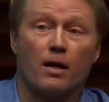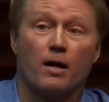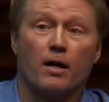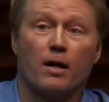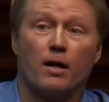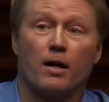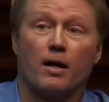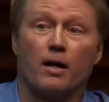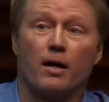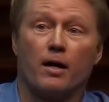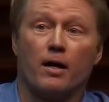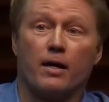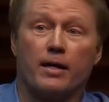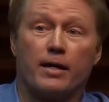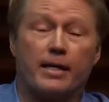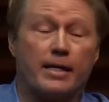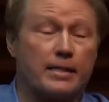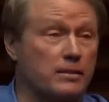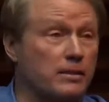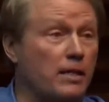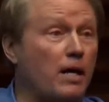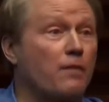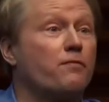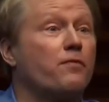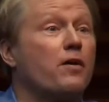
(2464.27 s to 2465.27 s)
Uh,
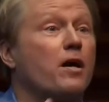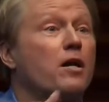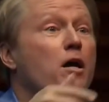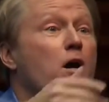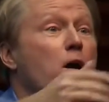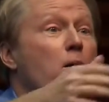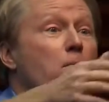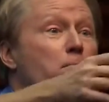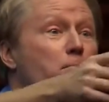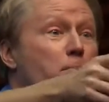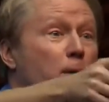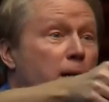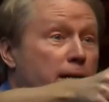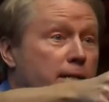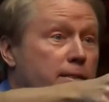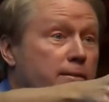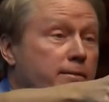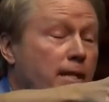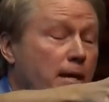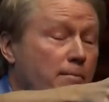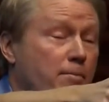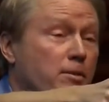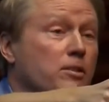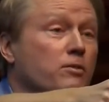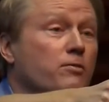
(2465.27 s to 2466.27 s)
it's not fun, but it
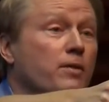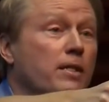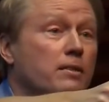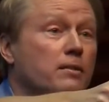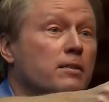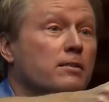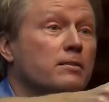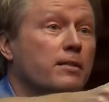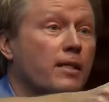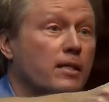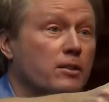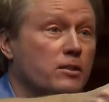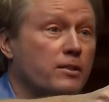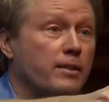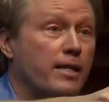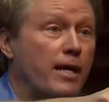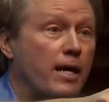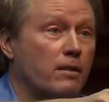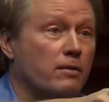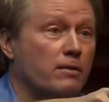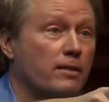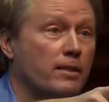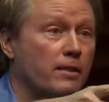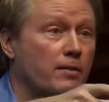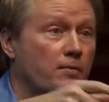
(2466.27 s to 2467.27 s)
demonstrates
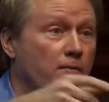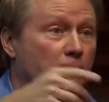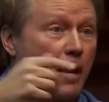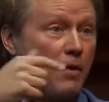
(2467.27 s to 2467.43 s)
intentionality.